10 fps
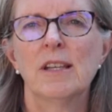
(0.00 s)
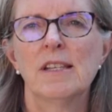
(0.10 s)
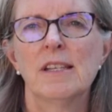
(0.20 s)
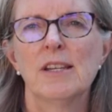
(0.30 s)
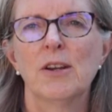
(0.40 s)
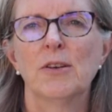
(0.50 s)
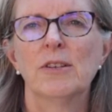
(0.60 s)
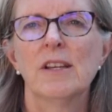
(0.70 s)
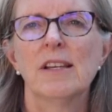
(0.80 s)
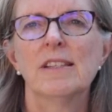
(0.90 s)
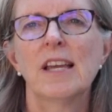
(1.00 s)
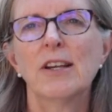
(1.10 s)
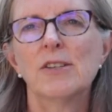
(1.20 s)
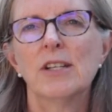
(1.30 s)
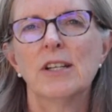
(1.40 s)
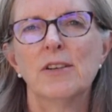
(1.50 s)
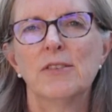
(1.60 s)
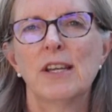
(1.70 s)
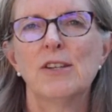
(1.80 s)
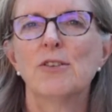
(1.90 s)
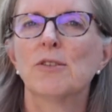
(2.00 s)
Lentino, Secretary of St.